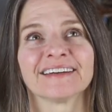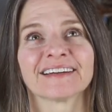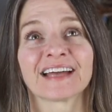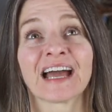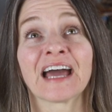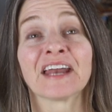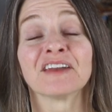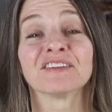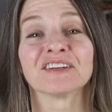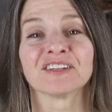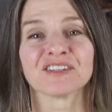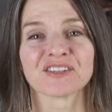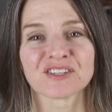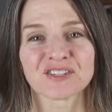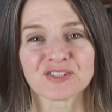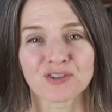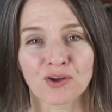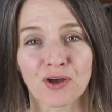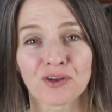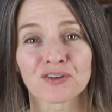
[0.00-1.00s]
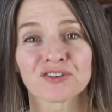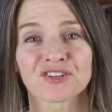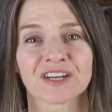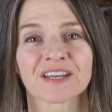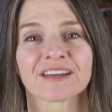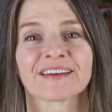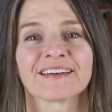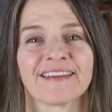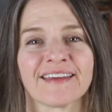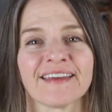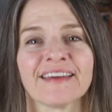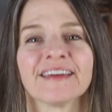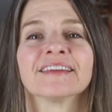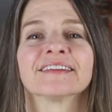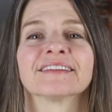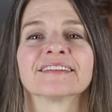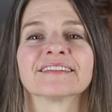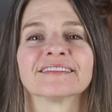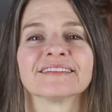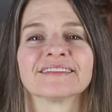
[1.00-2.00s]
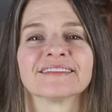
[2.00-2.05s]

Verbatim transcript: kind of a nostalgic knit